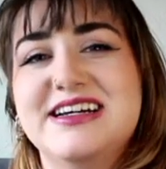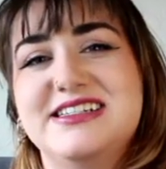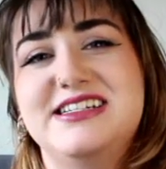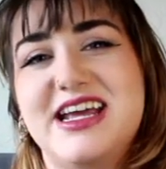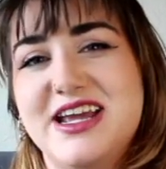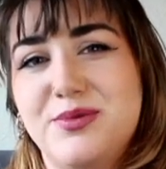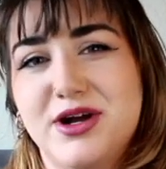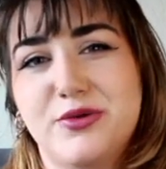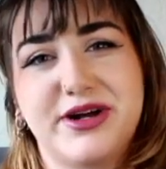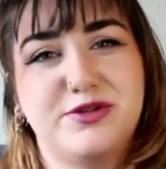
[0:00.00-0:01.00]
Today we
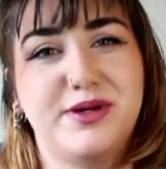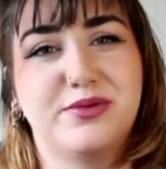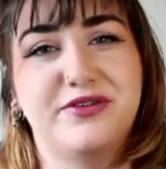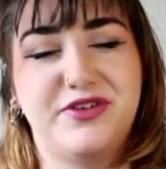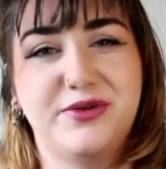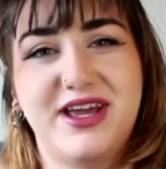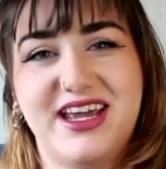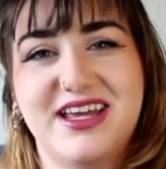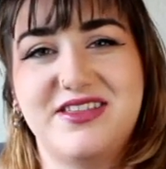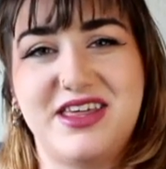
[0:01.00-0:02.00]
are going to be
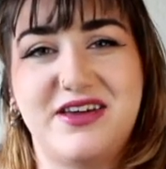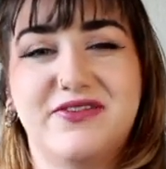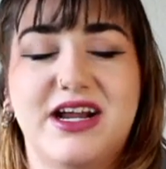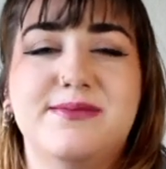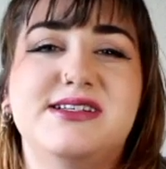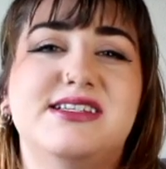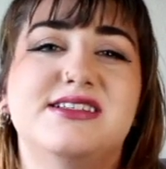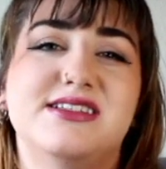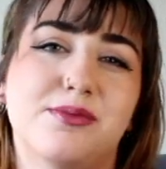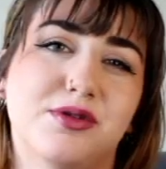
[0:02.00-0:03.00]
reviewing the vitamins
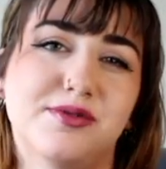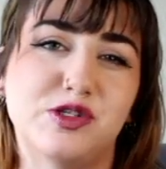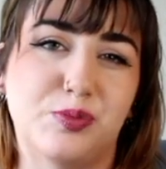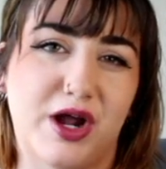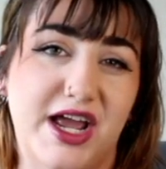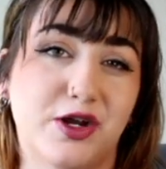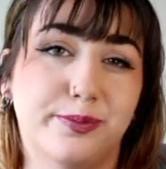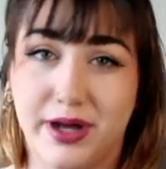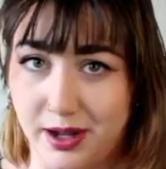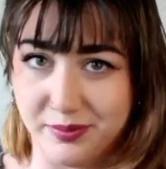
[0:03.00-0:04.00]
and supplements brand
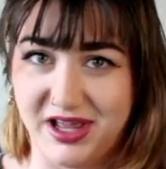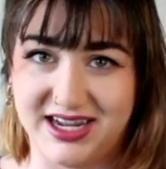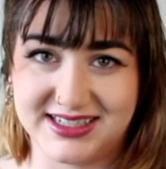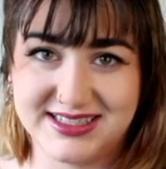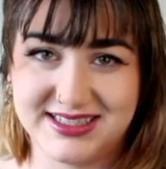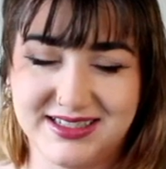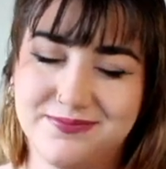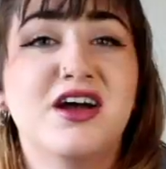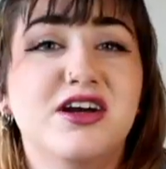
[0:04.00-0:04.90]
Pawplex.